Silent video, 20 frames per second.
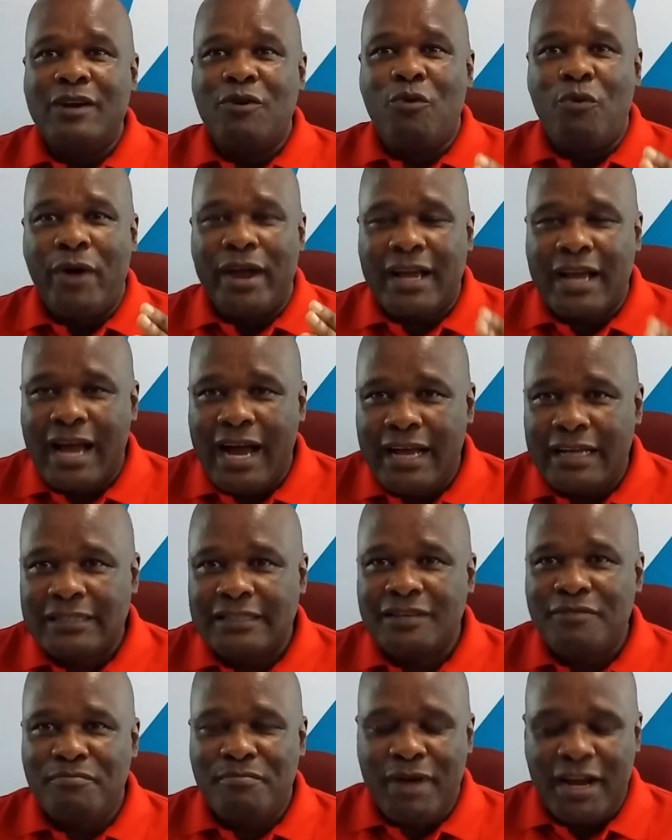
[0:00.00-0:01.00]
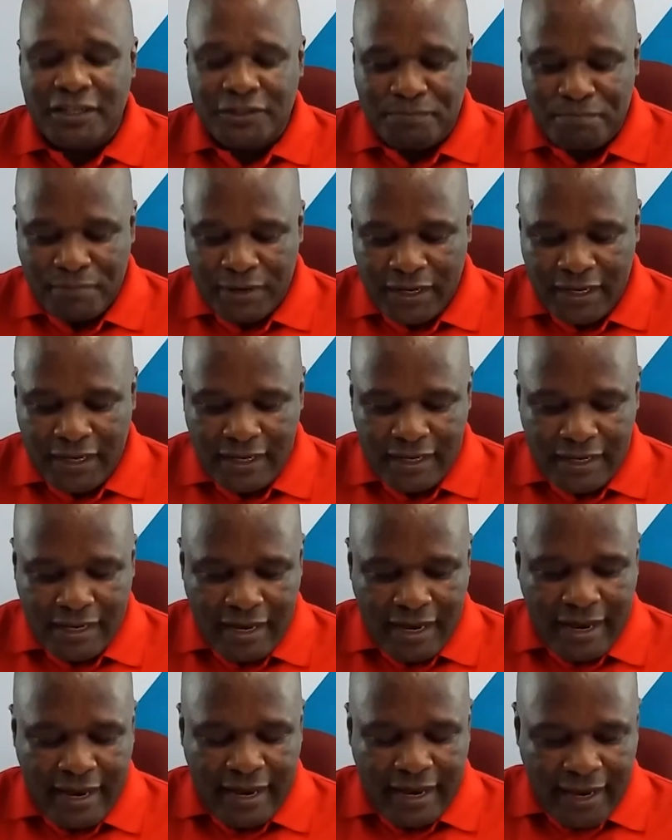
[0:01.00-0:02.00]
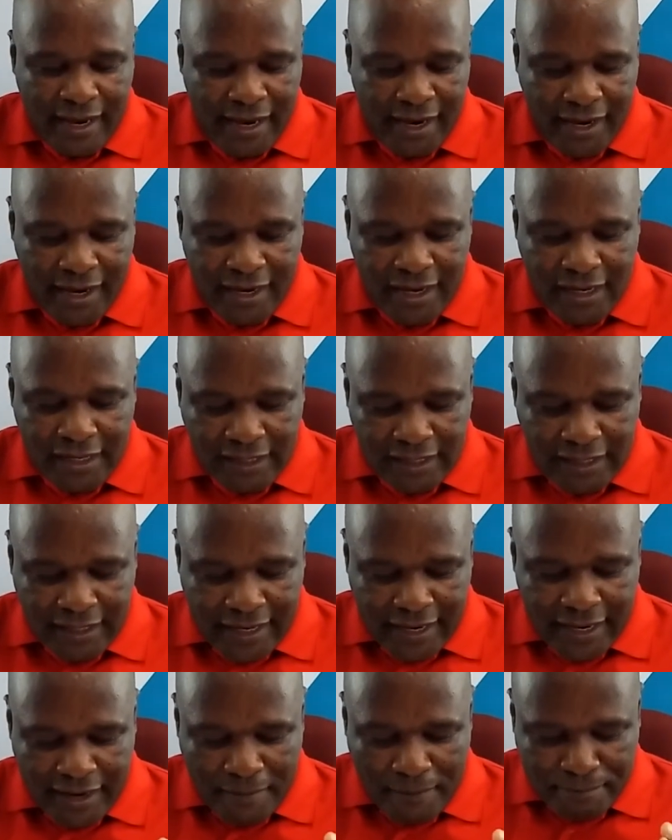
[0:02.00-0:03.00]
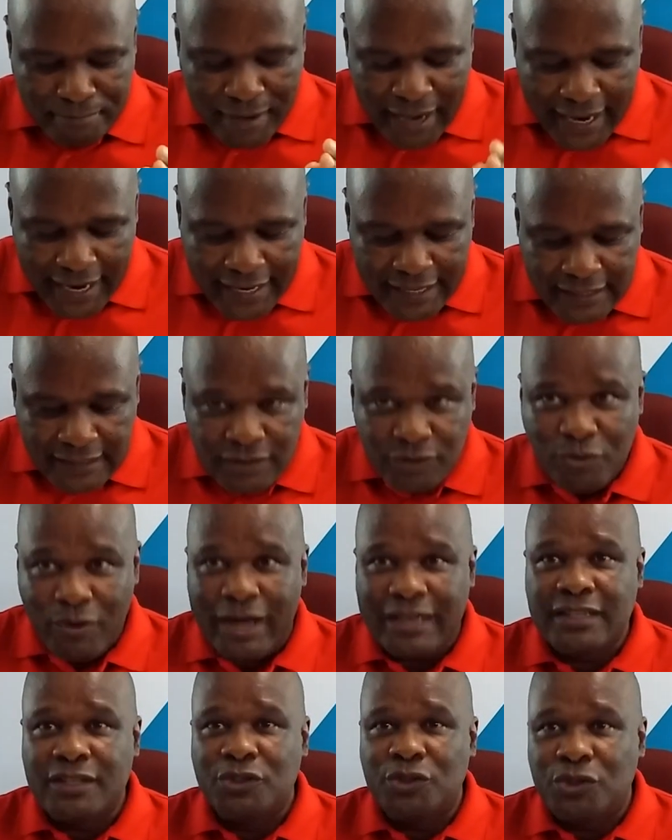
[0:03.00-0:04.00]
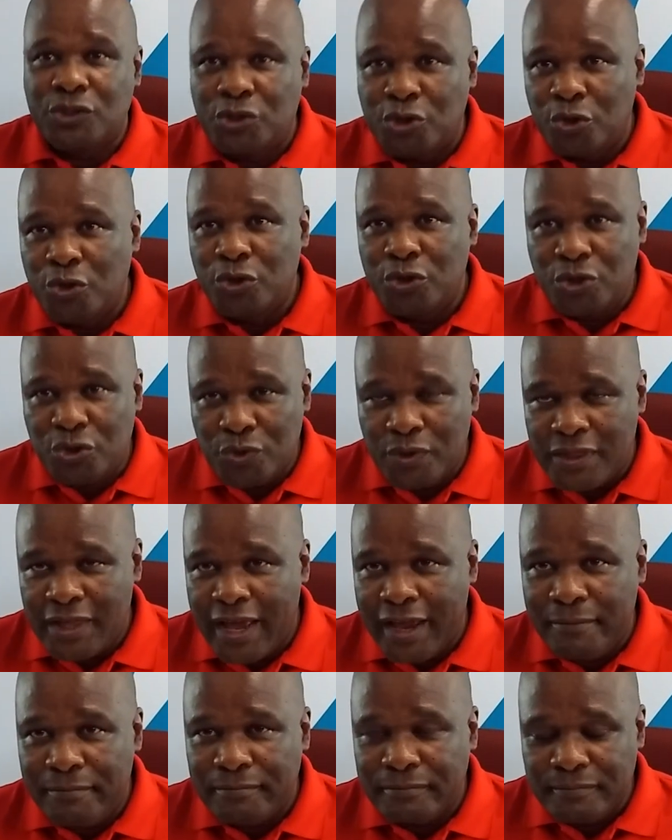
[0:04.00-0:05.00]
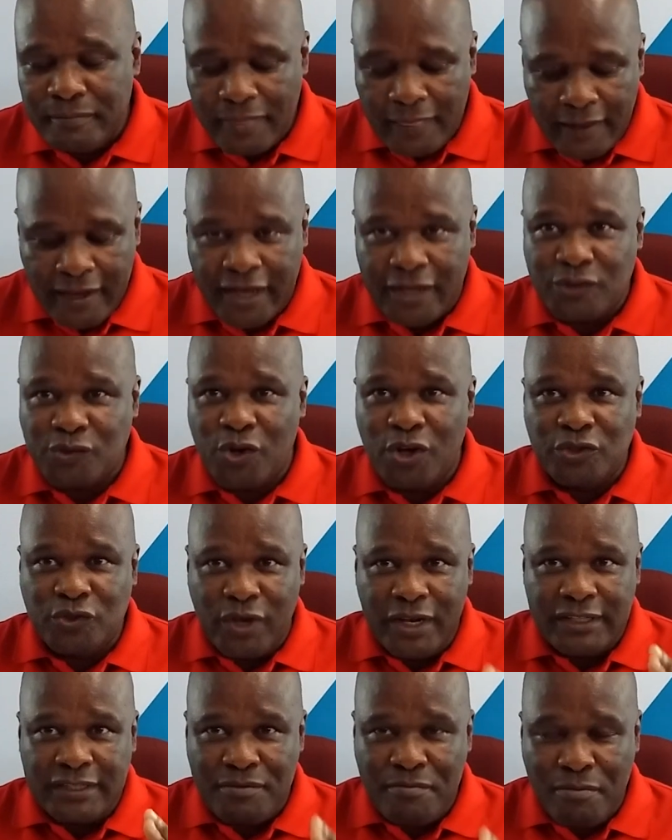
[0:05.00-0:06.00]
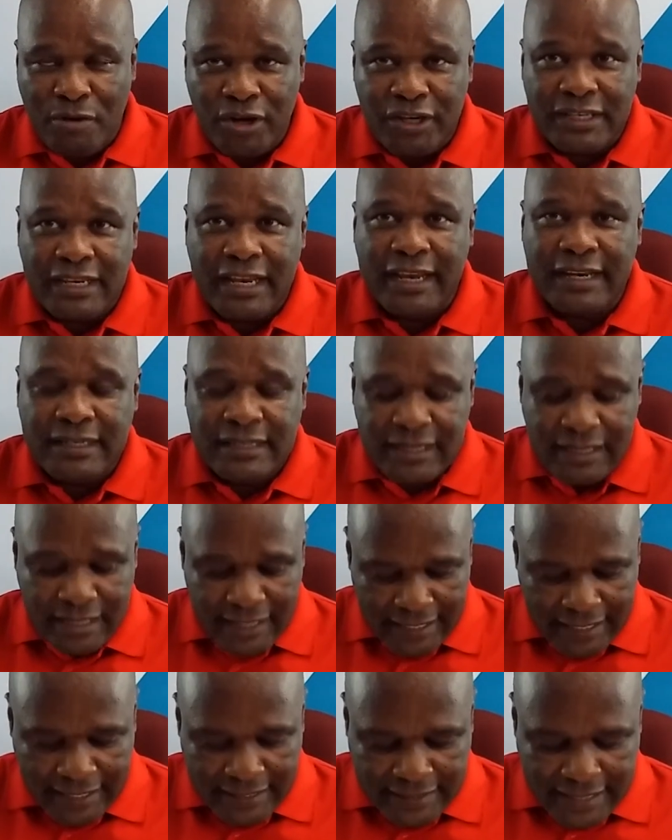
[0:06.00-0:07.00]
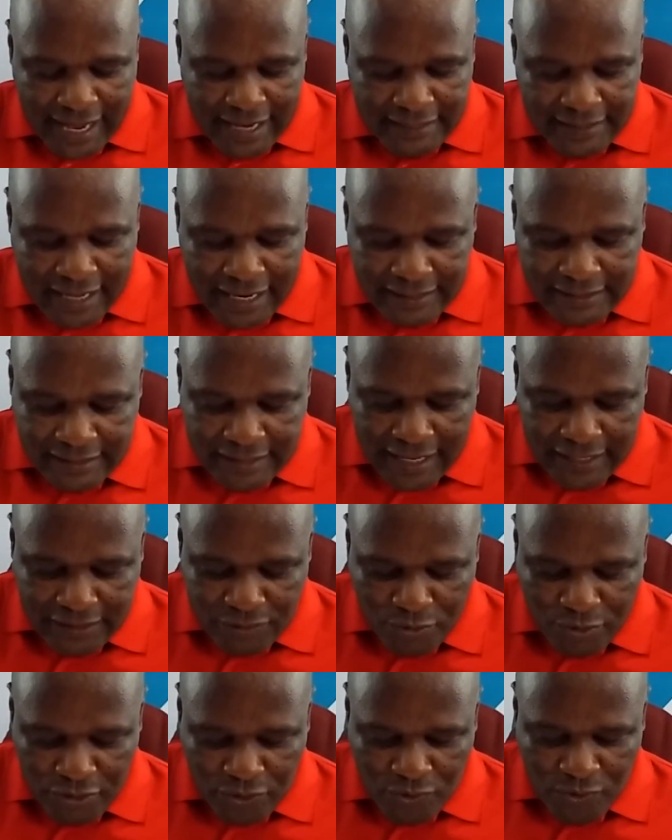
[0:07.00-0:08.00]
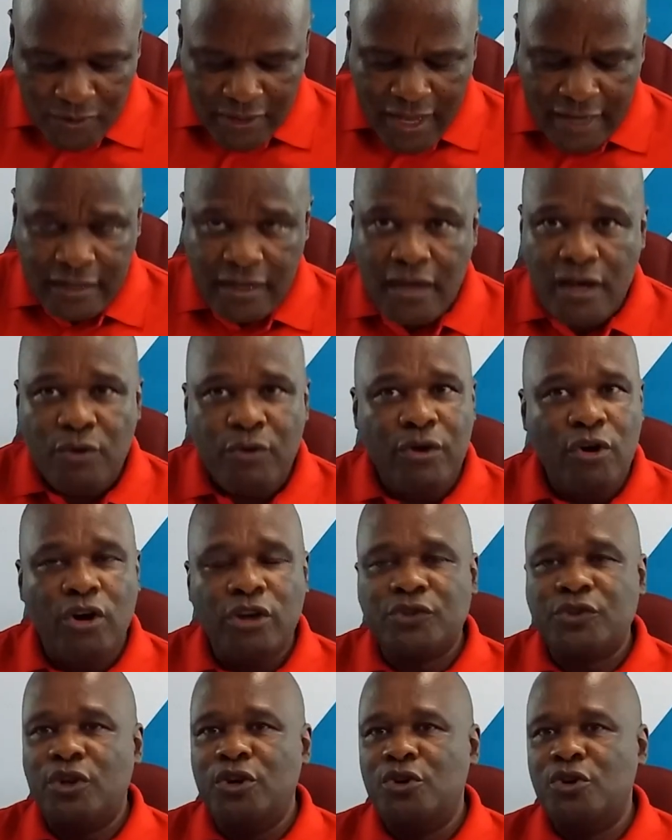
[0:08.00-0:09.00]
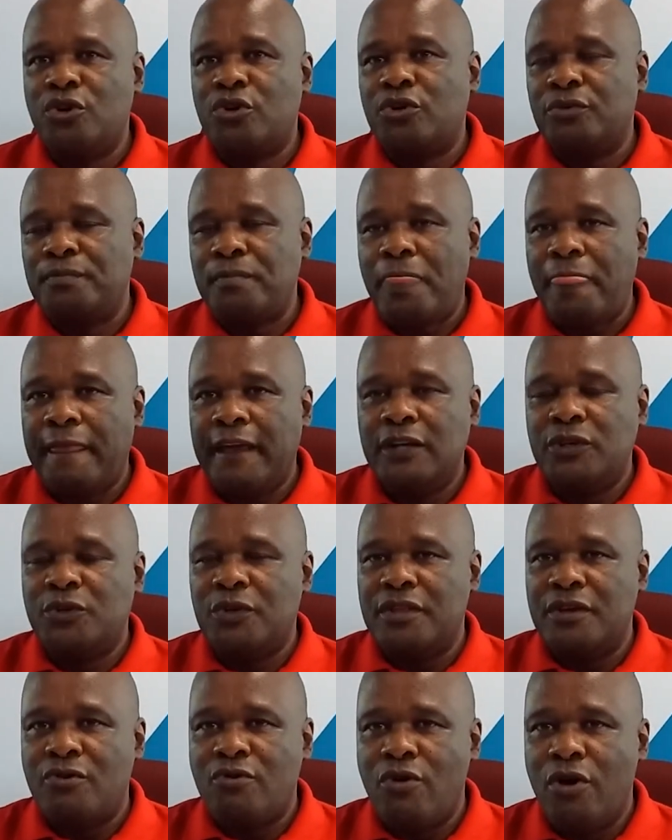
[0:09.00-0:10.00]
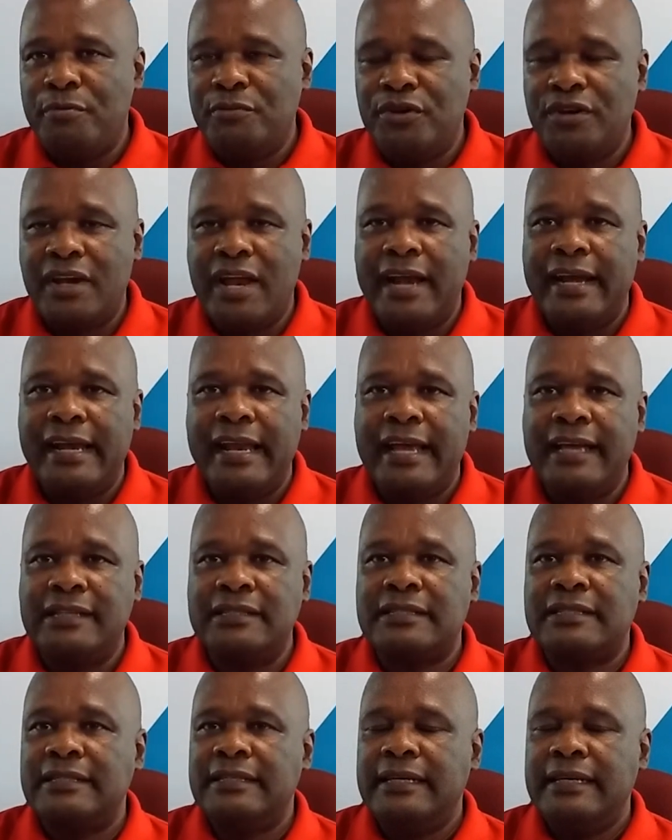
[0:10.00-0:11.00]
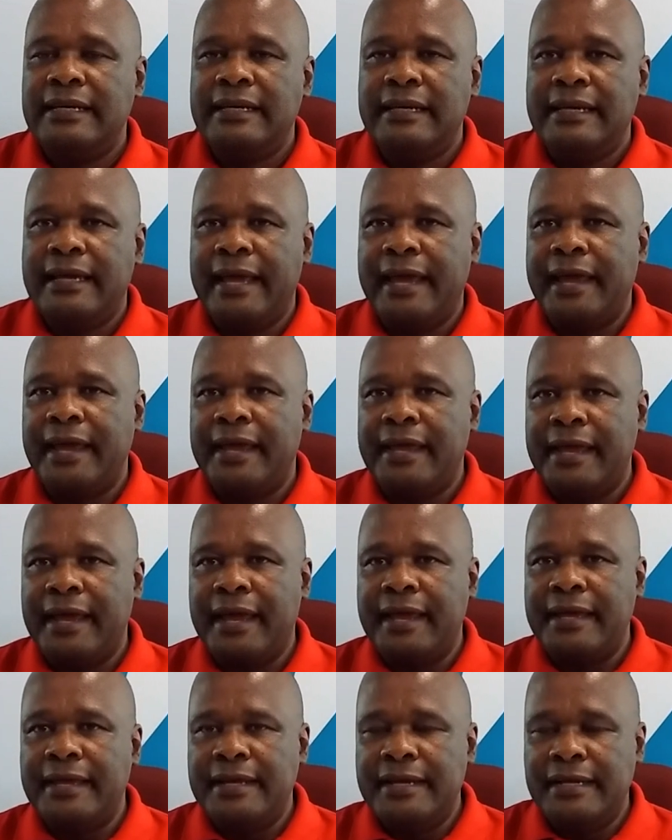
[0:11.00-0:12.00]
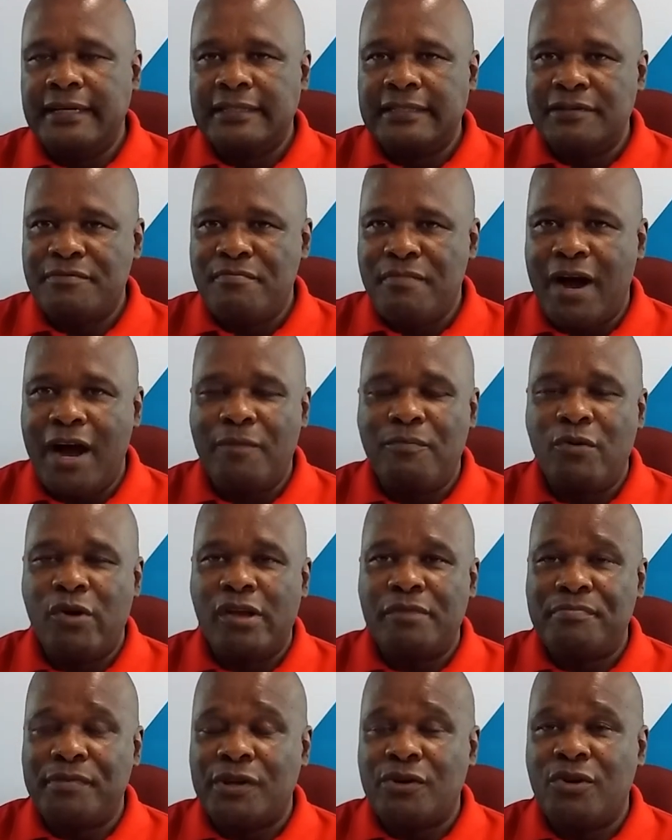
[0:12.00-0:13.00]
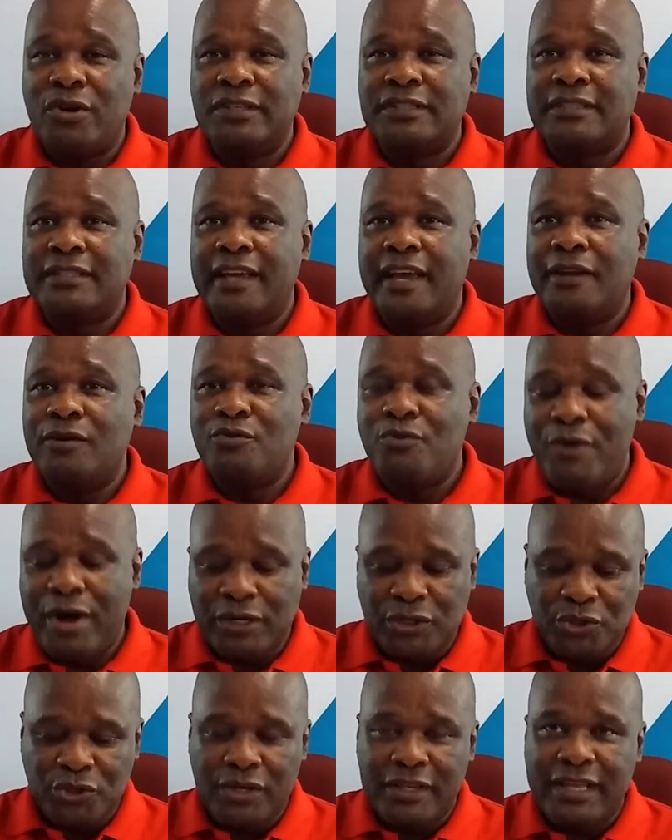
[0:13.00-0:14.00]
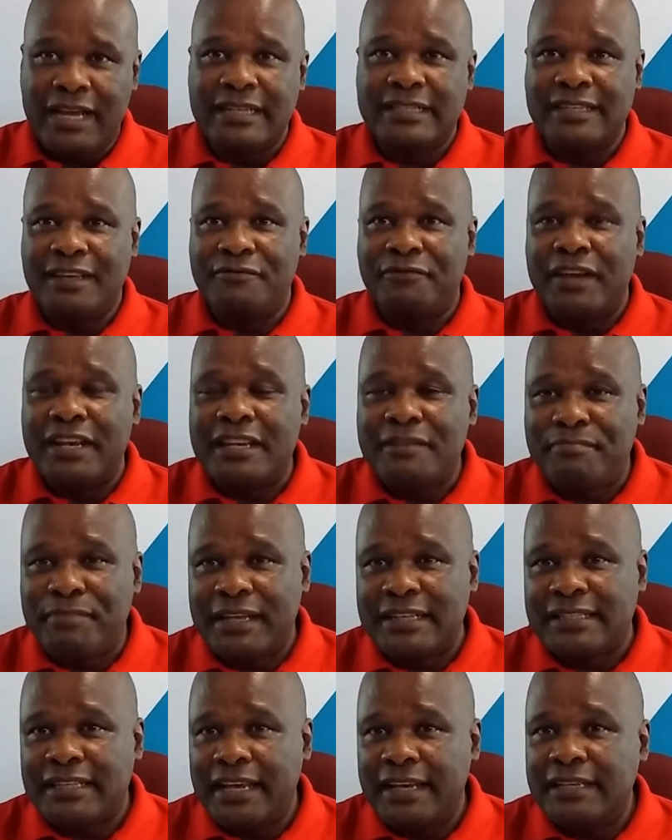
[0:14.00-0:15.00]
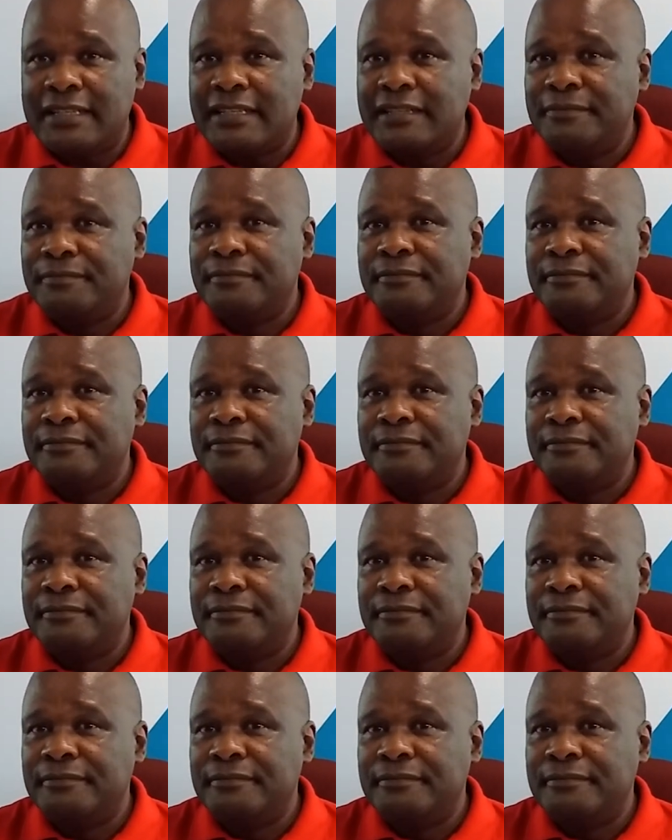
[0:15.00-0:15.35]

workers must be paid what is due to them. So it's important that we do that. We also look into the communal lands in Zimbabwe, because we are told that 70%,